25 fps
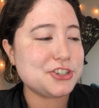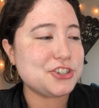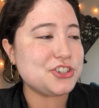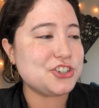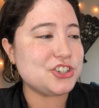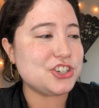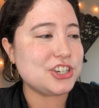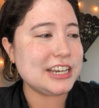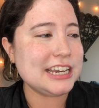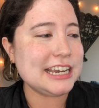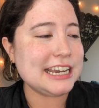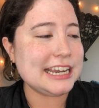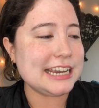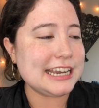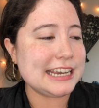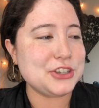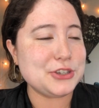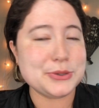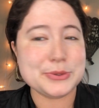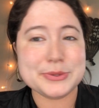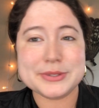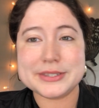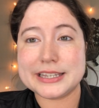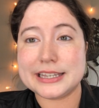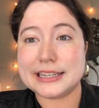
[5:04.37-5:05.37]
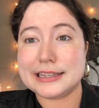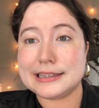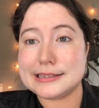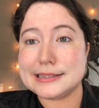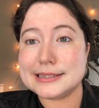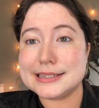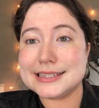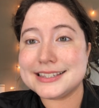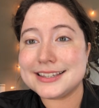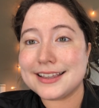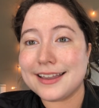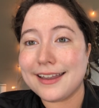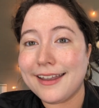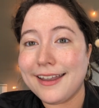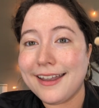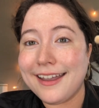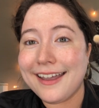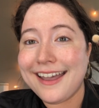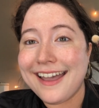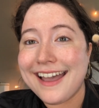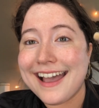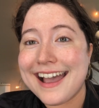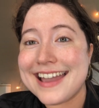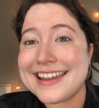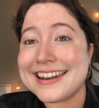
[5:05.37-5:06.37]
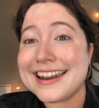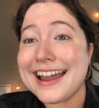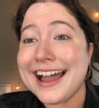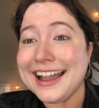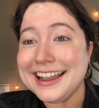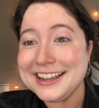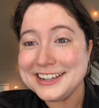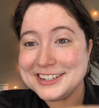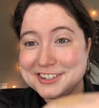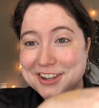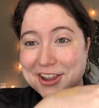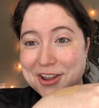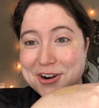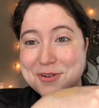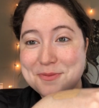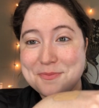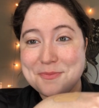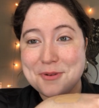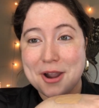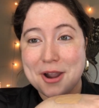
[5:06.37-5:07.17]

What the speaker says: she uses an eyeshadow